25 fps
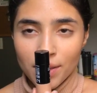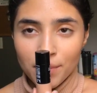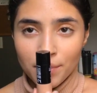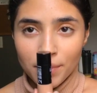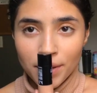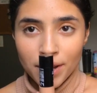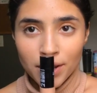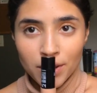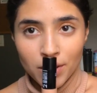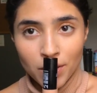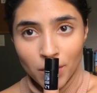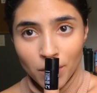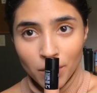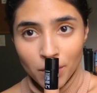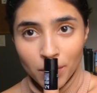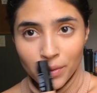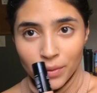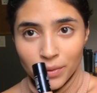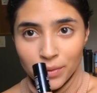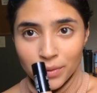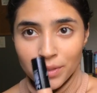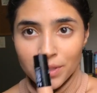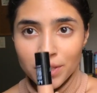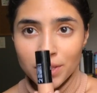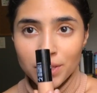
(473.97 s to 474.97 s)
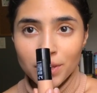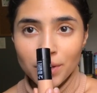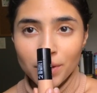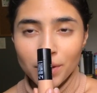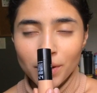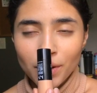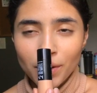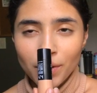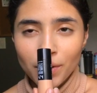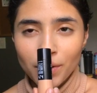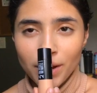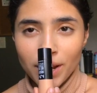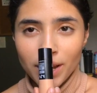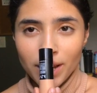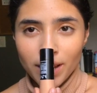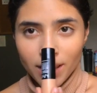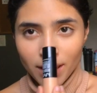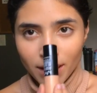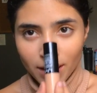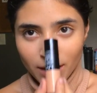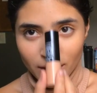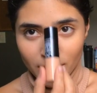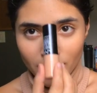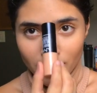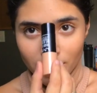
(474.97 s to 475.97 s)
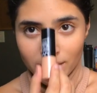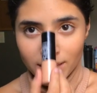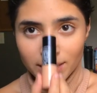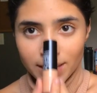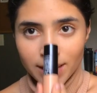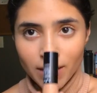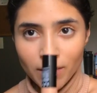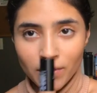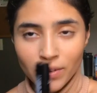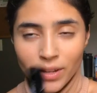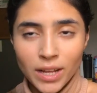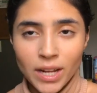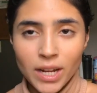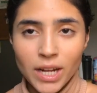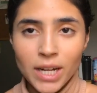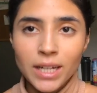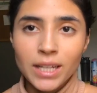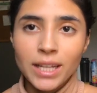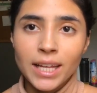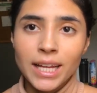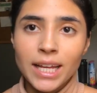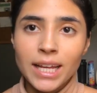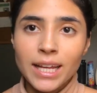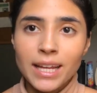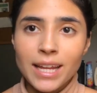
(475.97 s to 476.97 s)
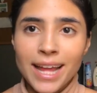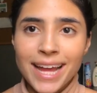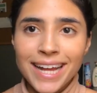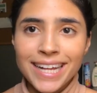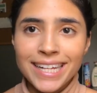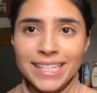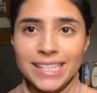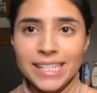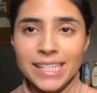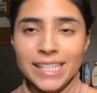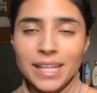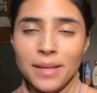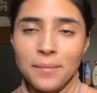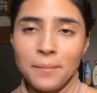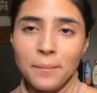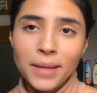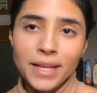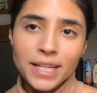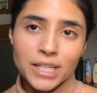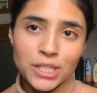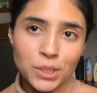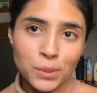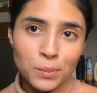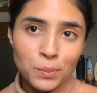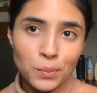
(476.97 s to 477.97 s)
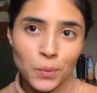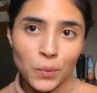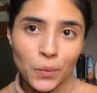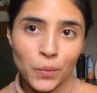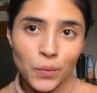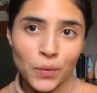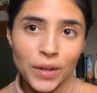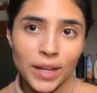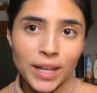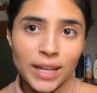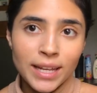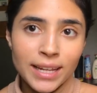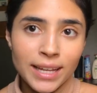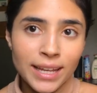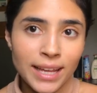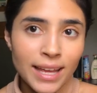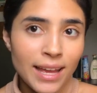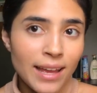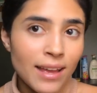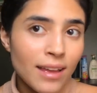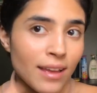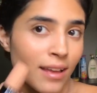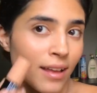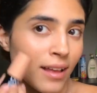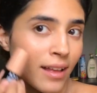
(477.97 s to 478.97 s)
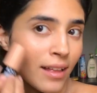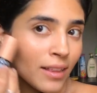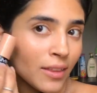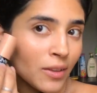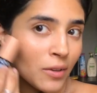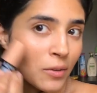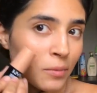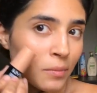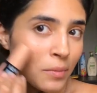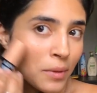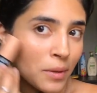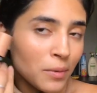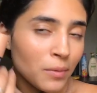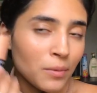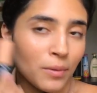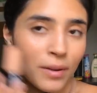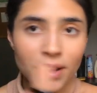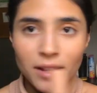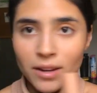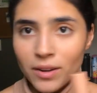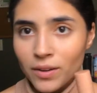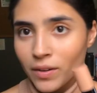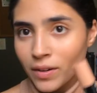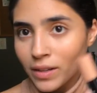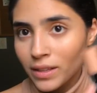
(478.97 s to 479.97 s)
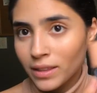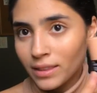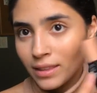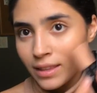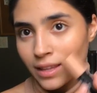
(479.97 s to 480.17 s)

my nose, right here, and down here like an exclamation point, a little bit right on